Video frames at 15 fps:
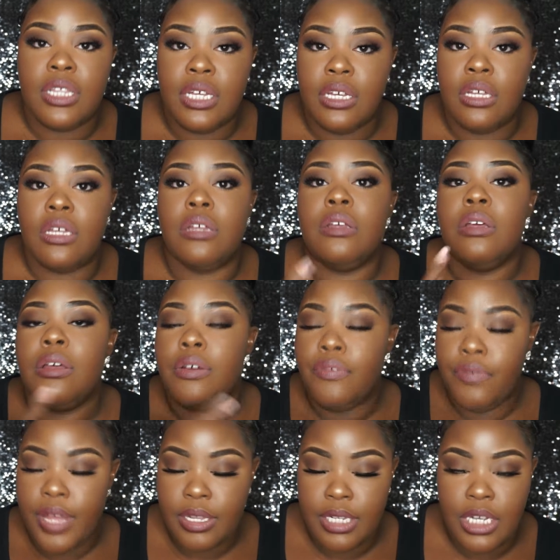the
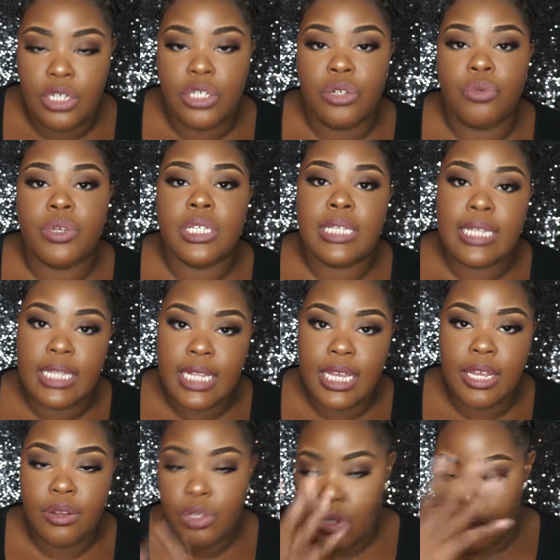foundation was in
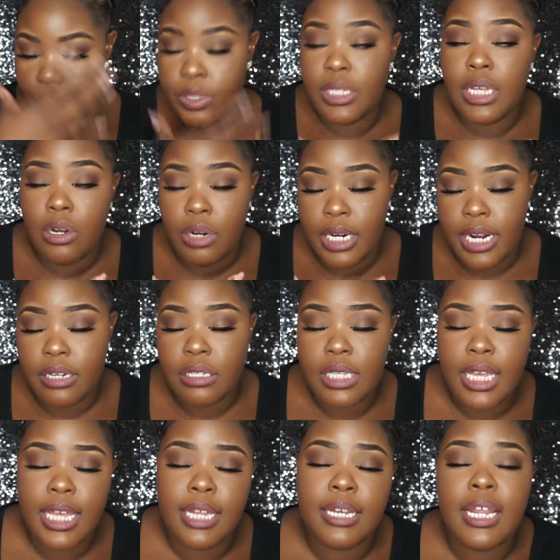there, you know, it was set on our
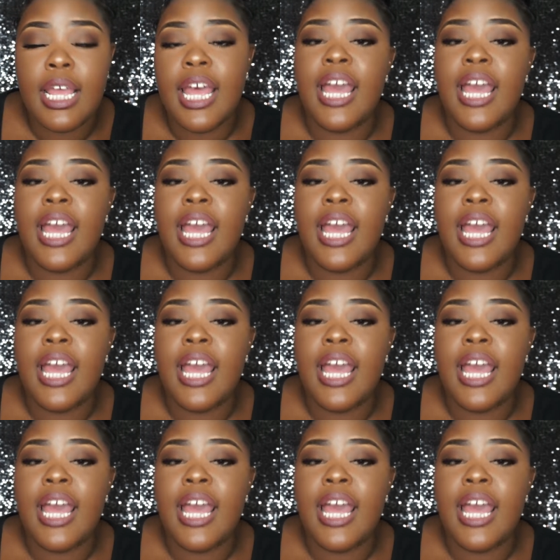skin.